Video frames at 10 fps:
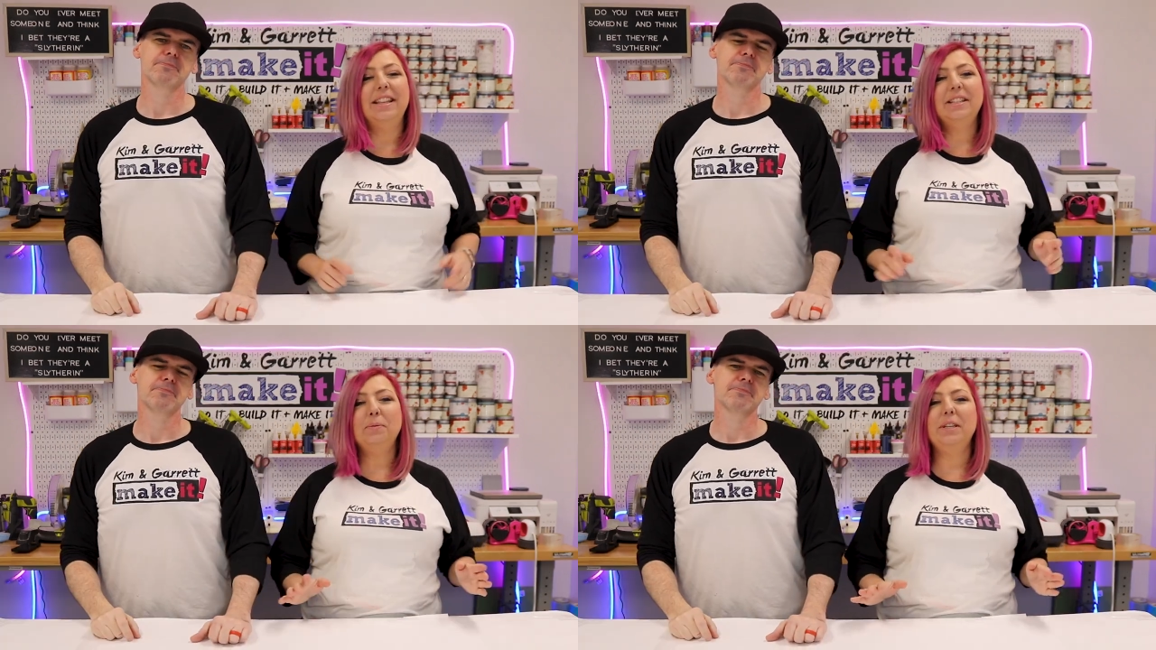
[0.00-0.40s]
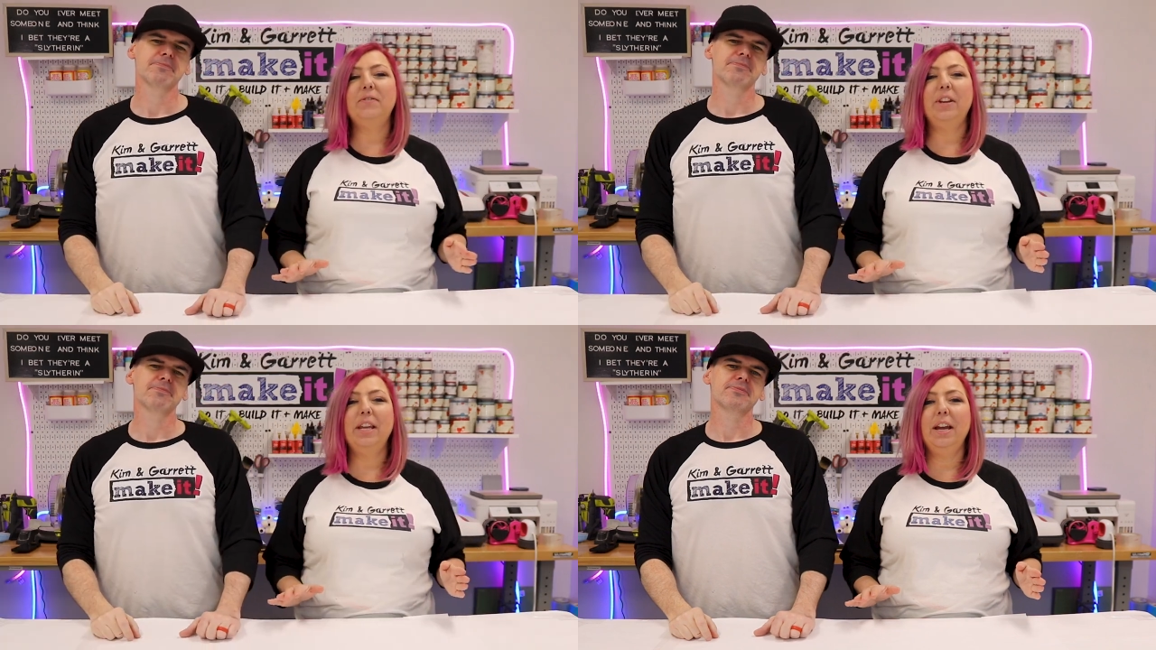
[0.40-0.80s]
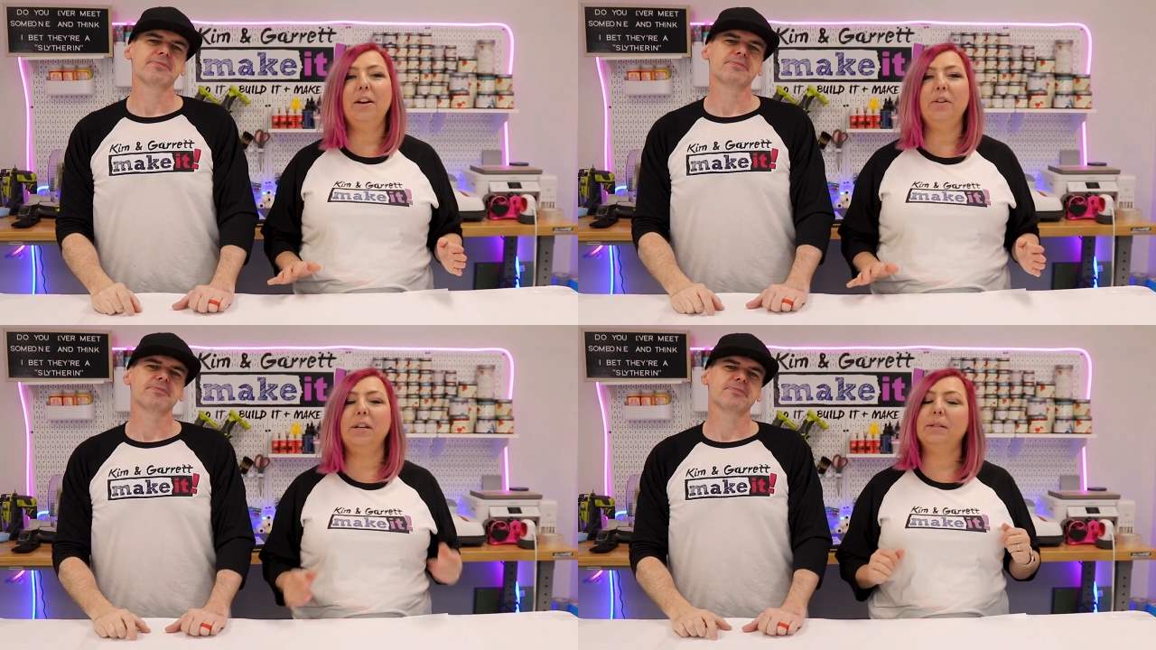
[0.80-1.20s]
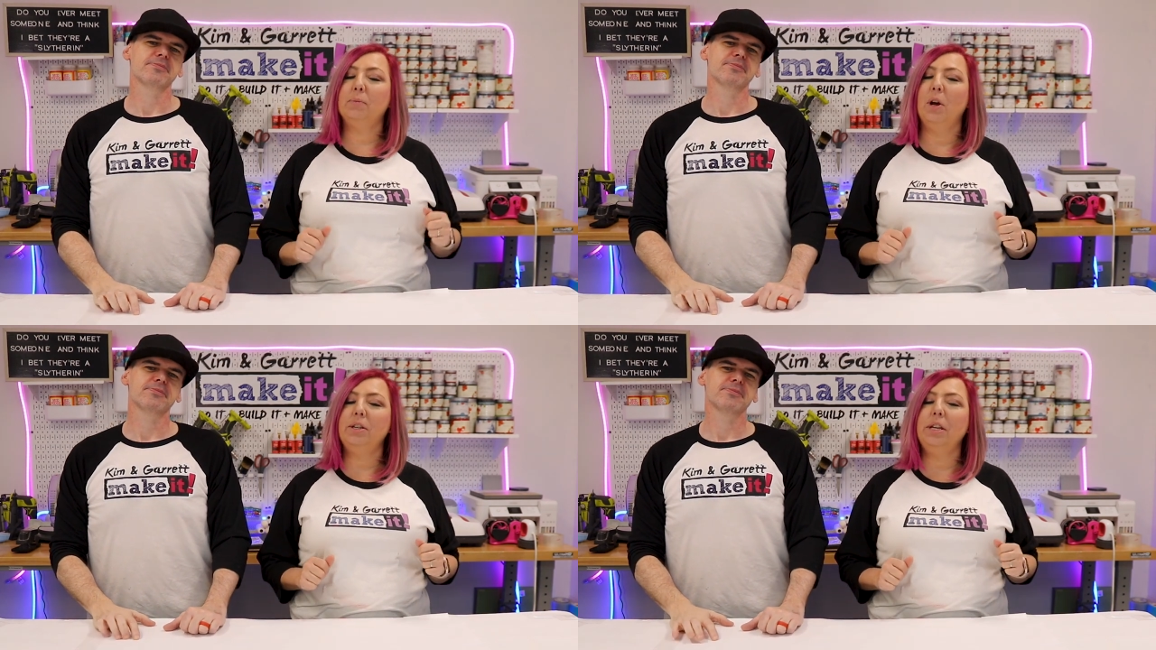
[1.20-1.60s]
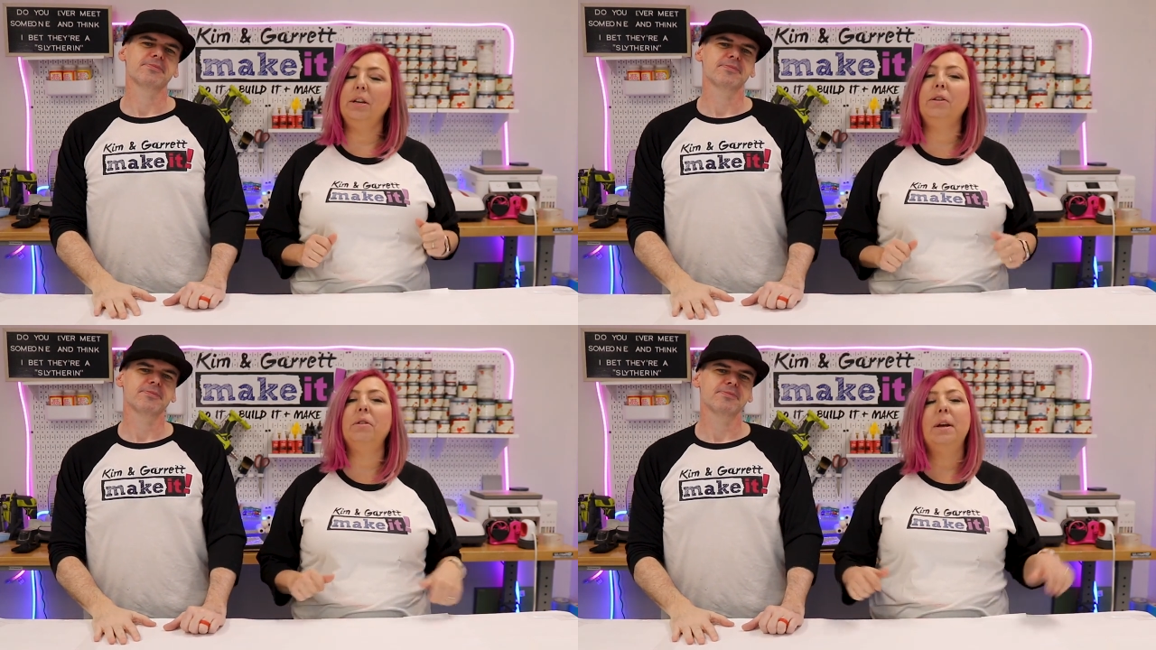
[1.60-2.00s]
Speaker 1: And this week's video is brought to
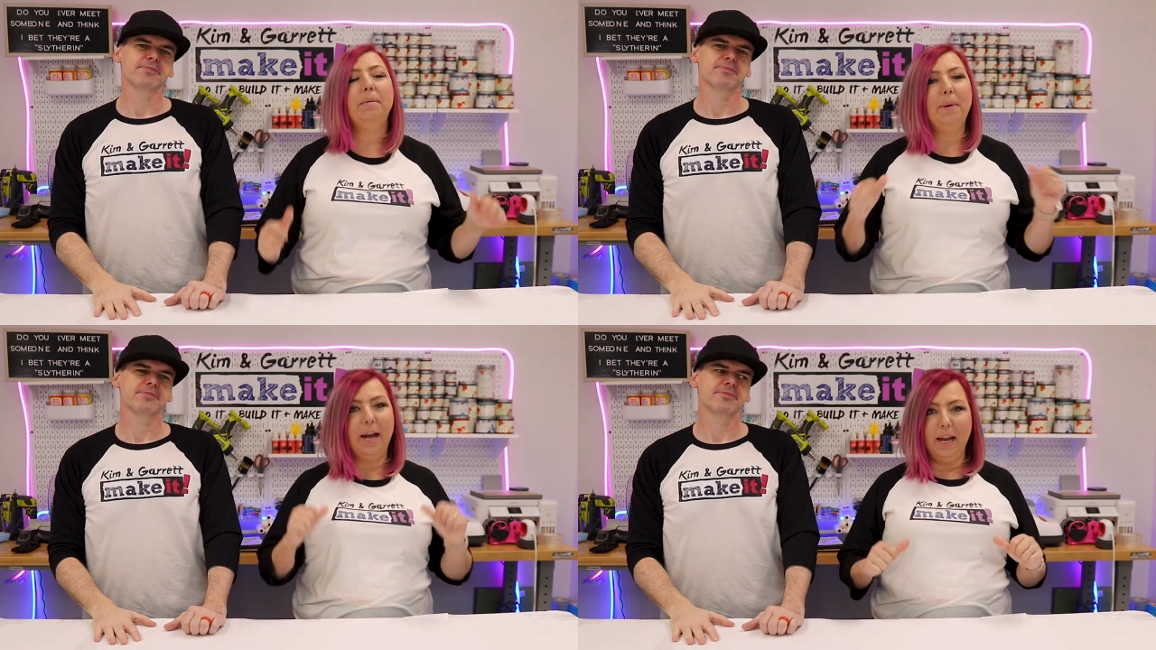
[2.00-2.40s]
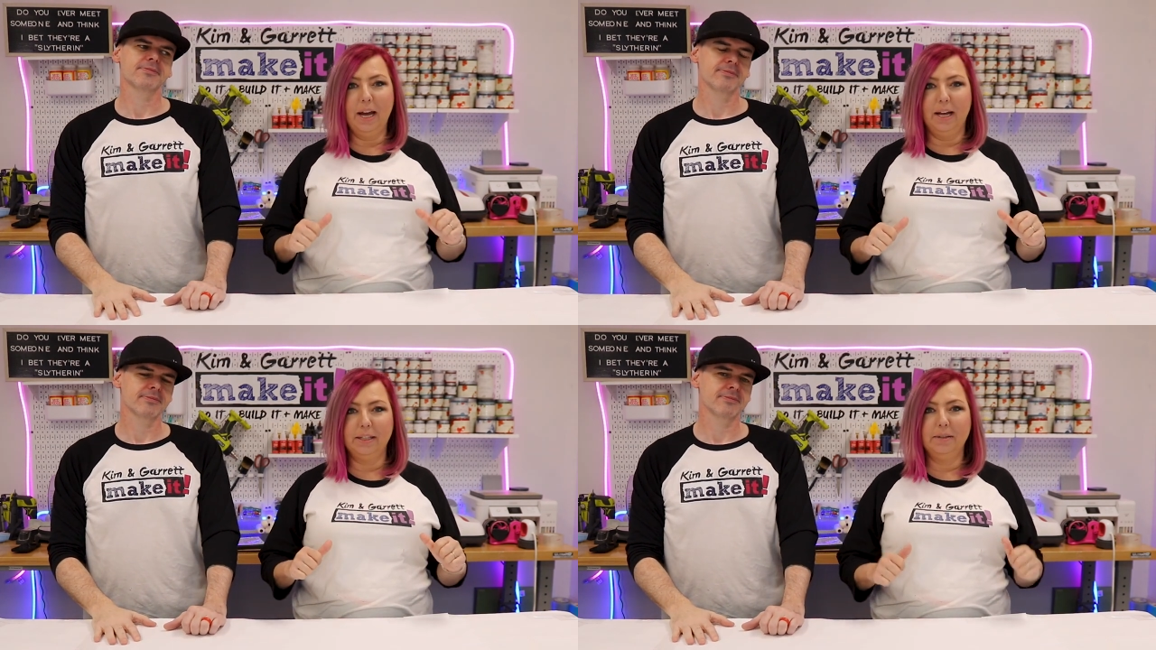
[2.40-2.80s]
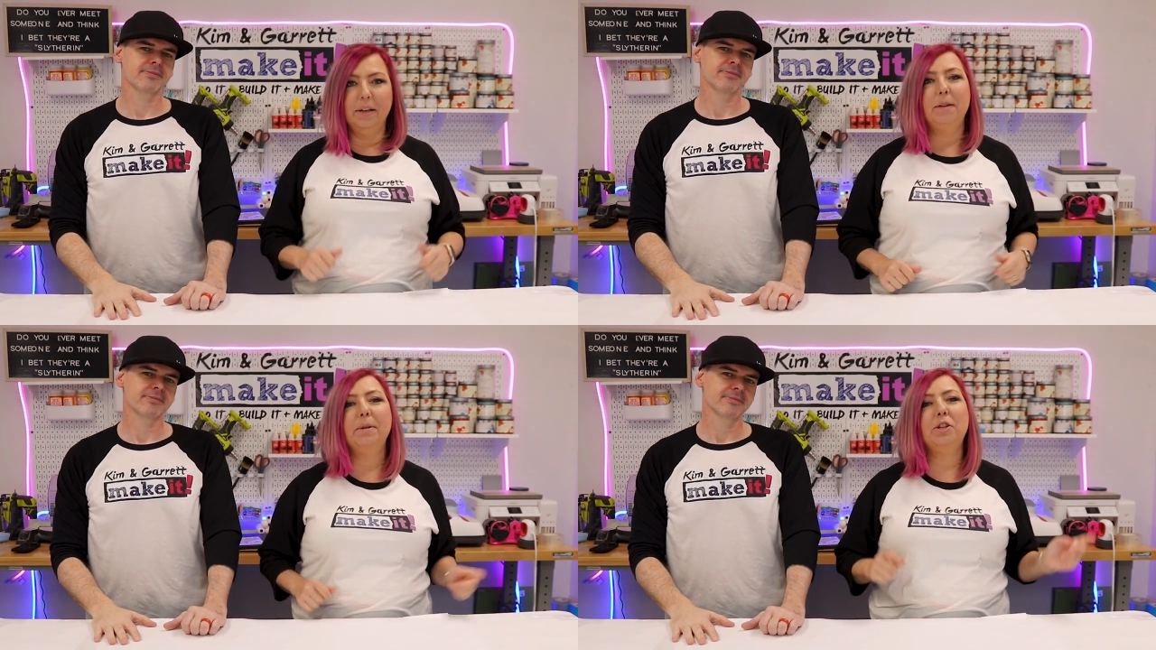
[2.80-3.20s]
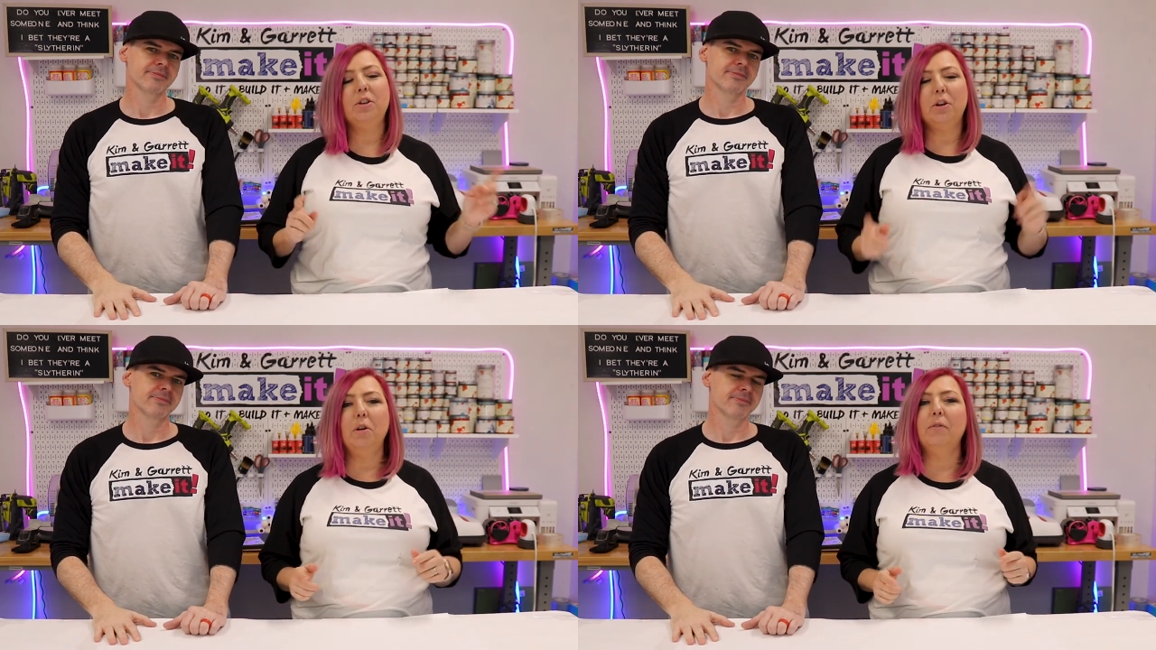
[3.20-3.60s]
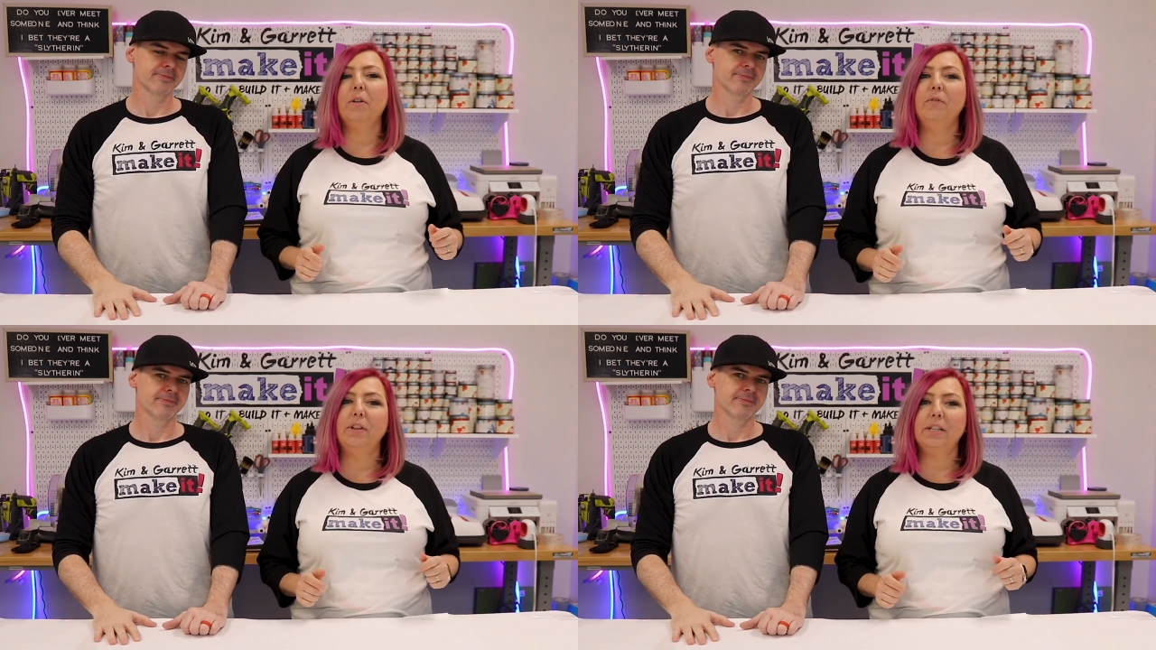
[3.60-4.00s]
you by us. Be sure to go
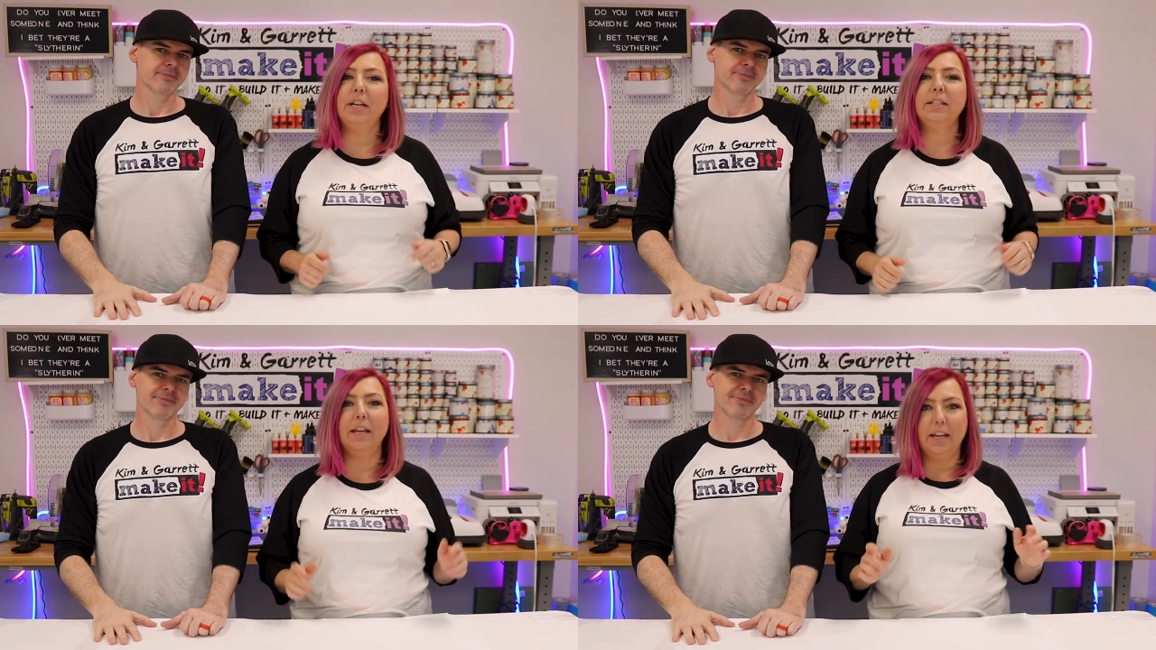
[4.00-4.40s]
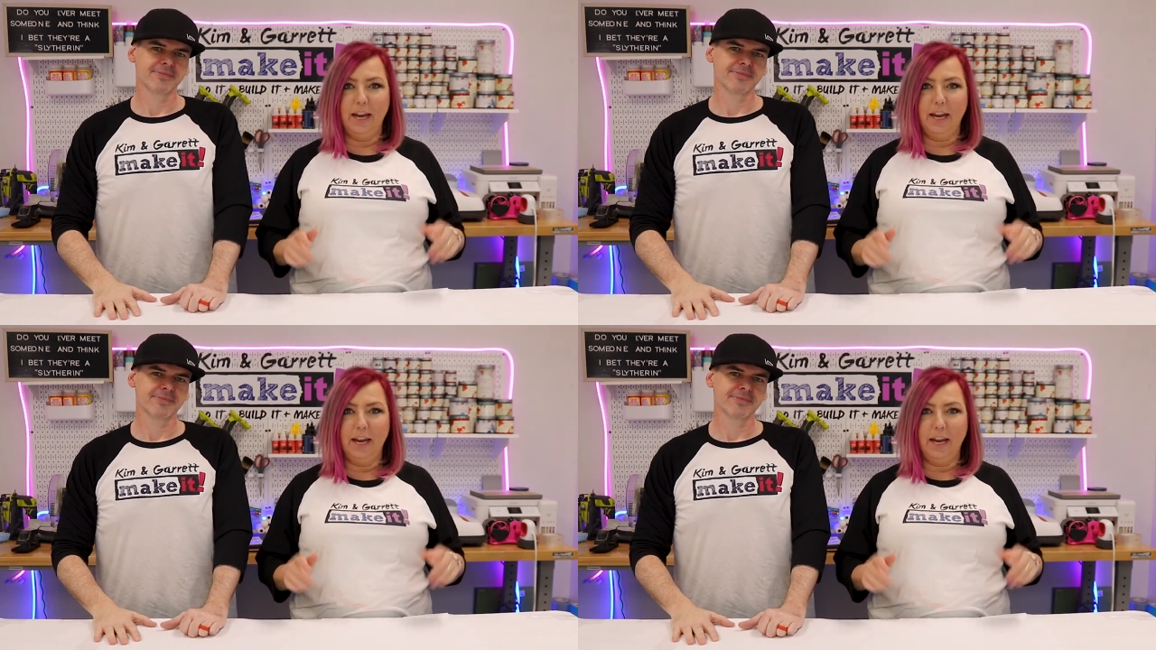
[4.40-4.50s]
over and visit us at